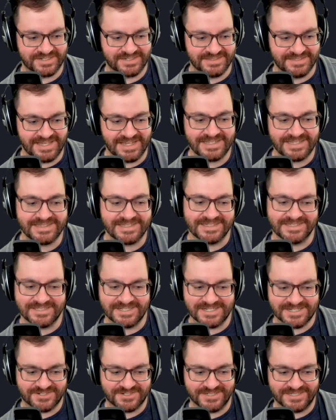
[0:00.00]
lightly
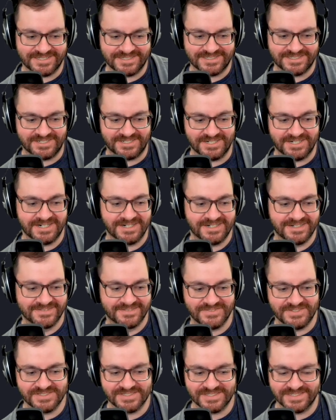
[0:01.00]
electric guitar
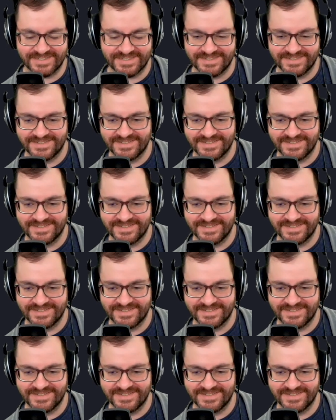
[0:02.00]
music.